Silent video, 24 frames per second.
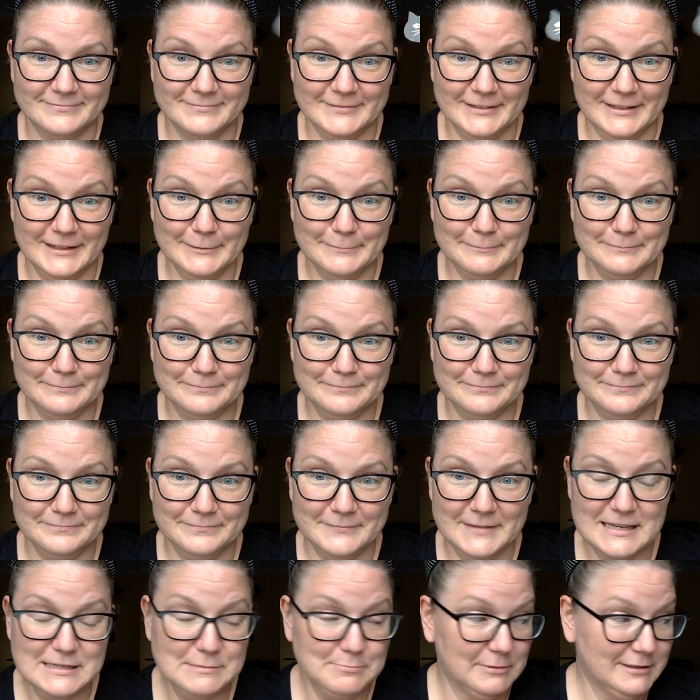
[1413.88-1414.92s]
Yep.
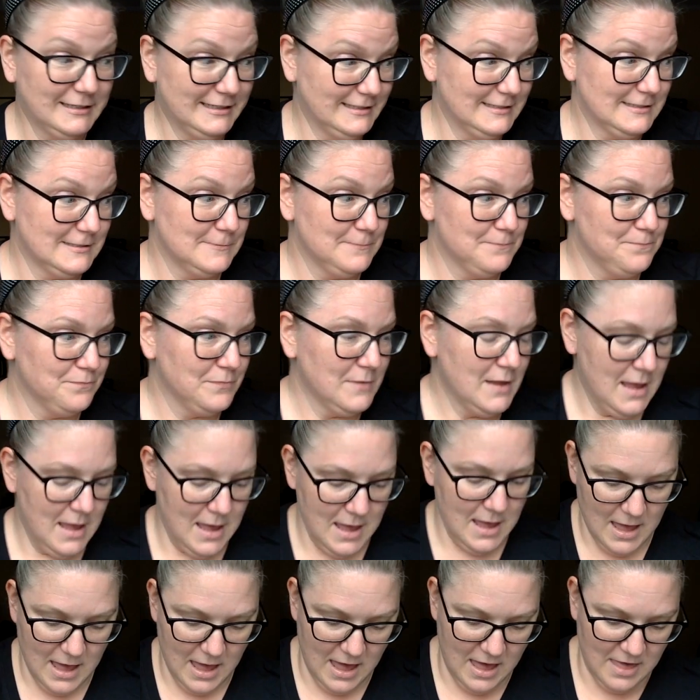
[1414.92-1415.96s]
Yes, please.
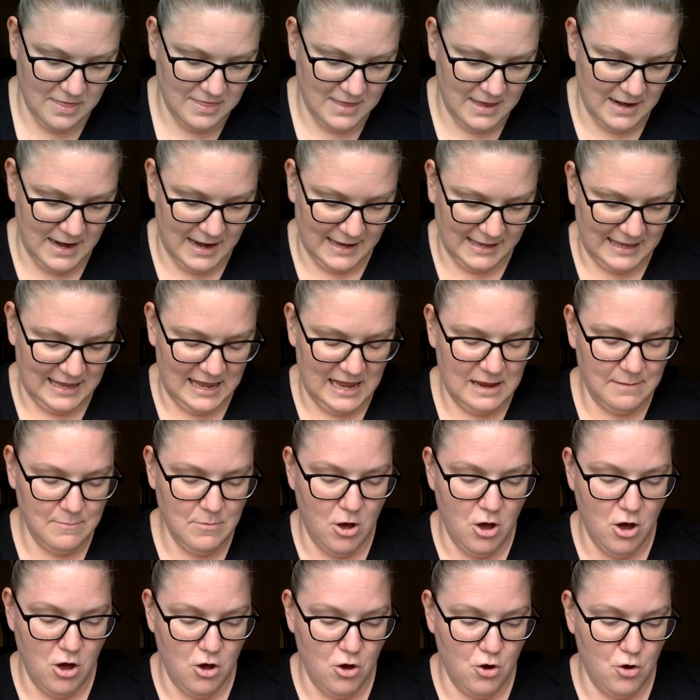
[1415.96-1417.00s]
And then I came
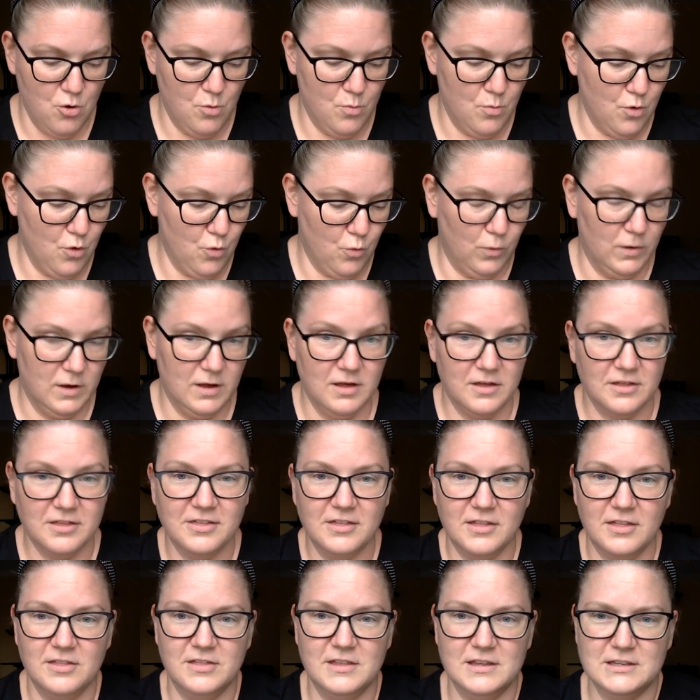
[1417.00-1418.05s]
home with
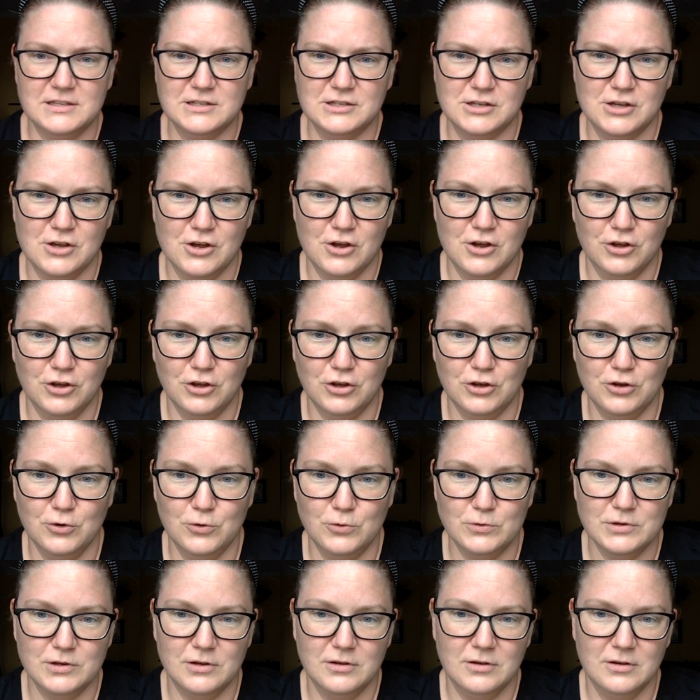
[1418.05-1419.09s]
this
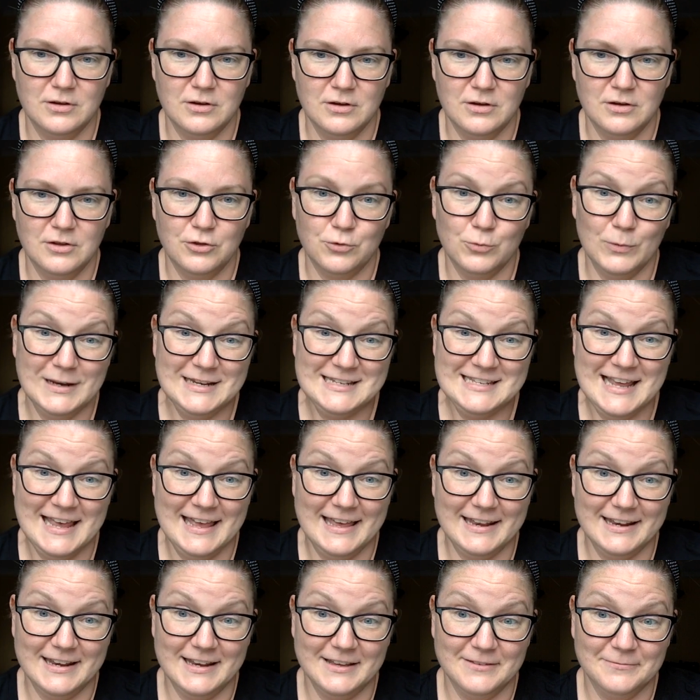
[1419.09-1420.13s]
cute
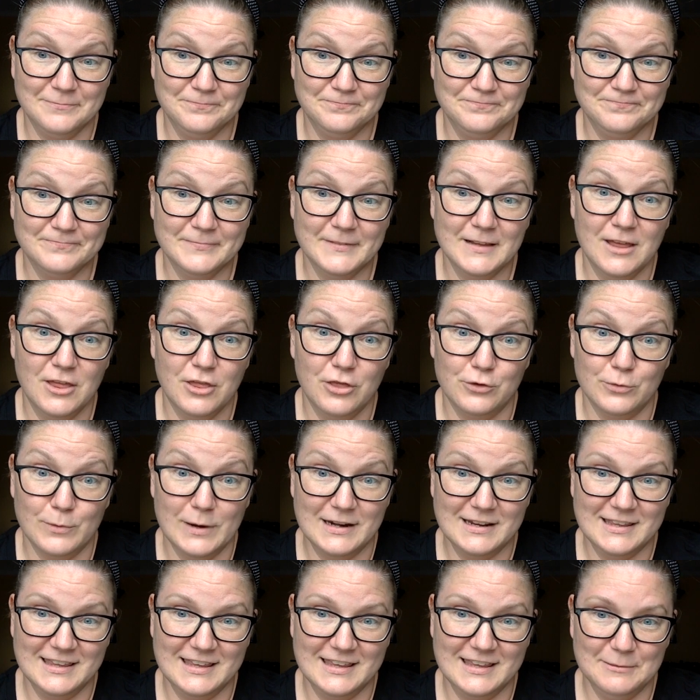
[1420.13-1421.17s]
310
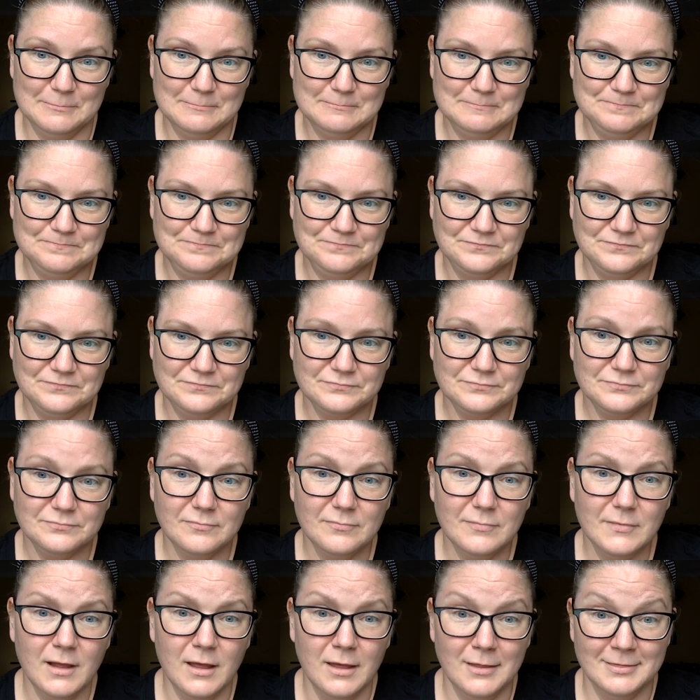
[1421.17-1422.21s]
thread keep.
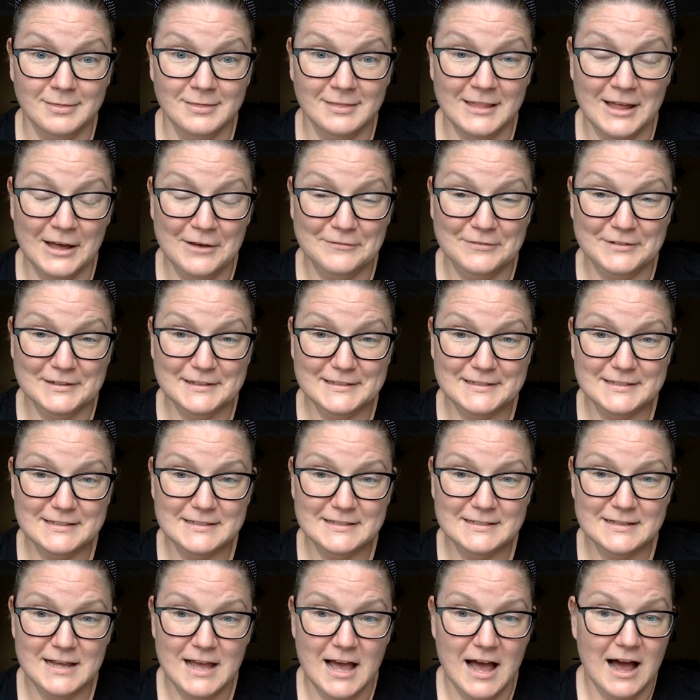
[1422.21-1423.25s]
Love it.
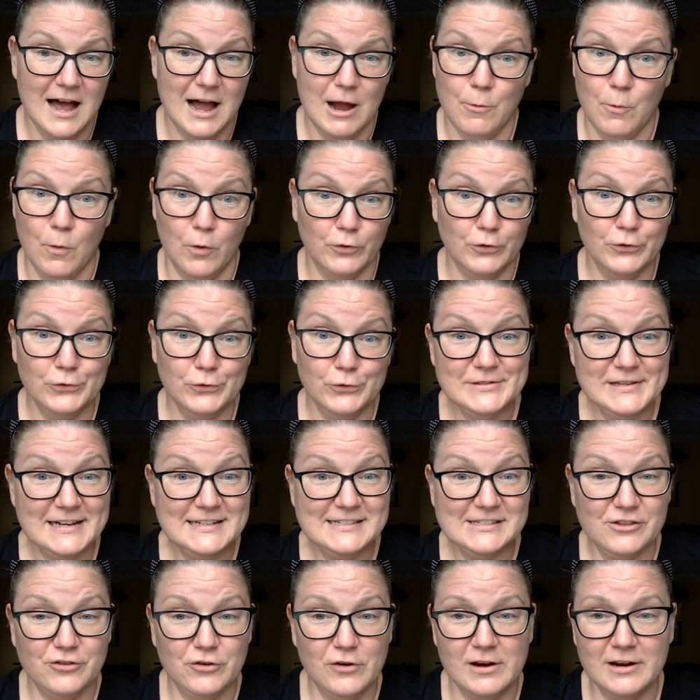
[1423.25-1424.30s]
I won't use it
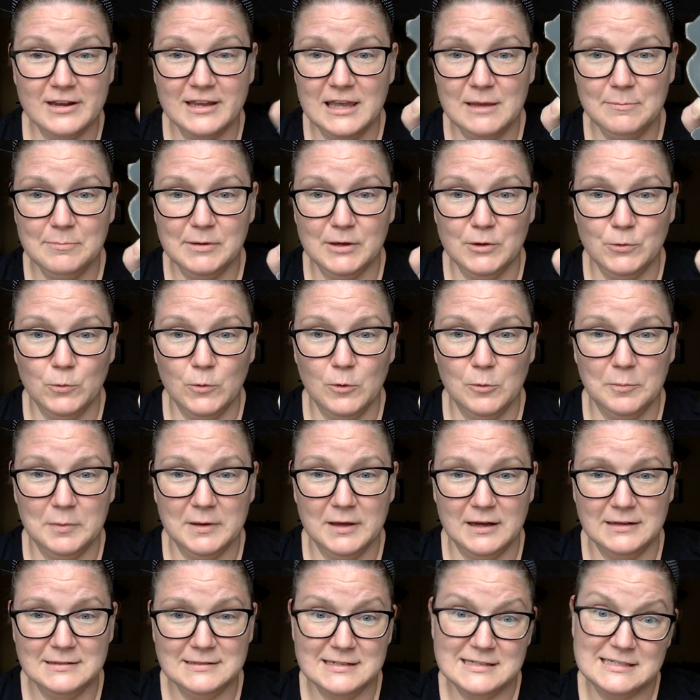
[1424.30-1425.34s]
as the thread keep. It will
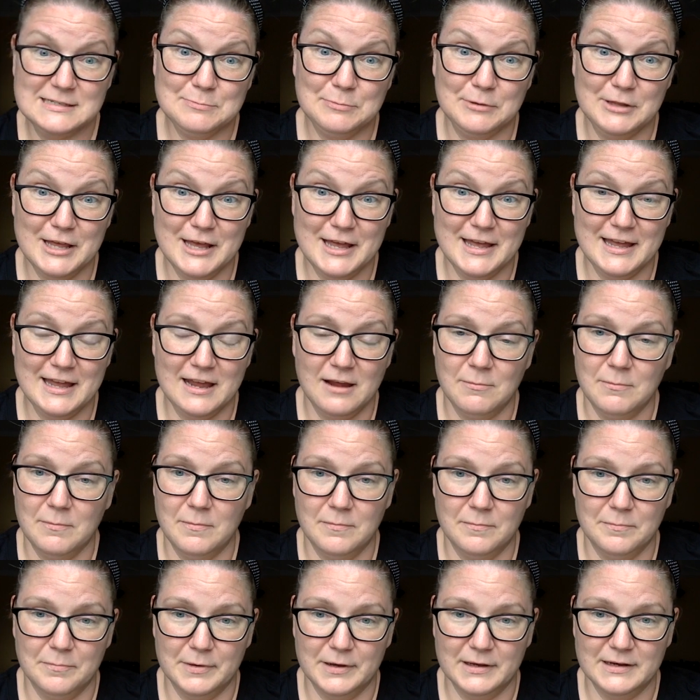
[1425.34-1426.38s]
be on display,
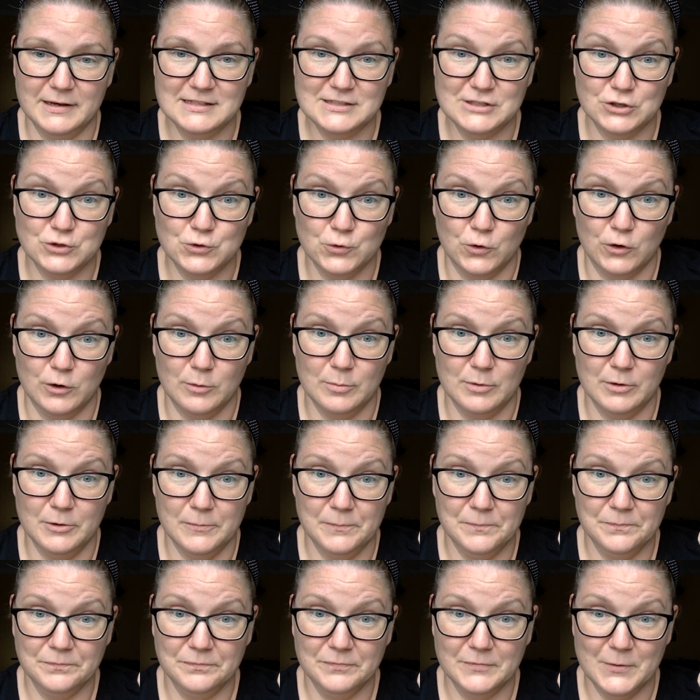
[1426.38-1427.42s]
but it's adorable.
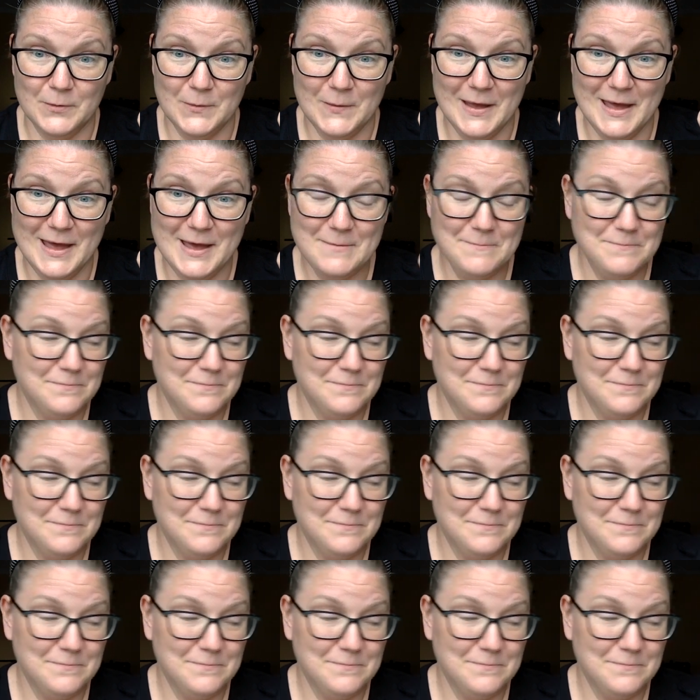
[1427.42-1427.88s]
Okay.